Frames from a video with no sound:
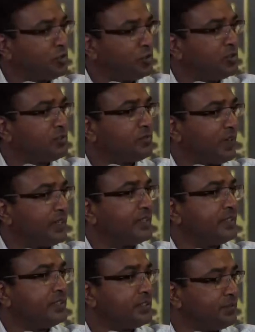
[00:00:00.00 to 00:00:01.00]
and students
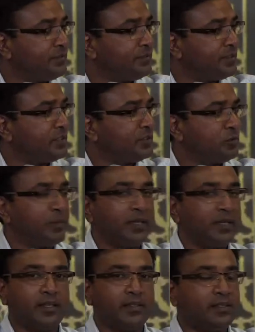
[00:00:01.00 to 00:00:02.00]
finding it difficult to
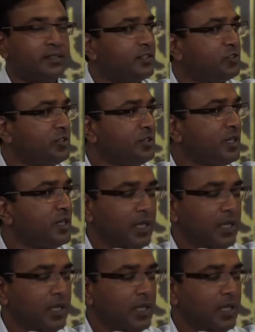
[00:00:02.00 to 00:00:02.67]
make that decision.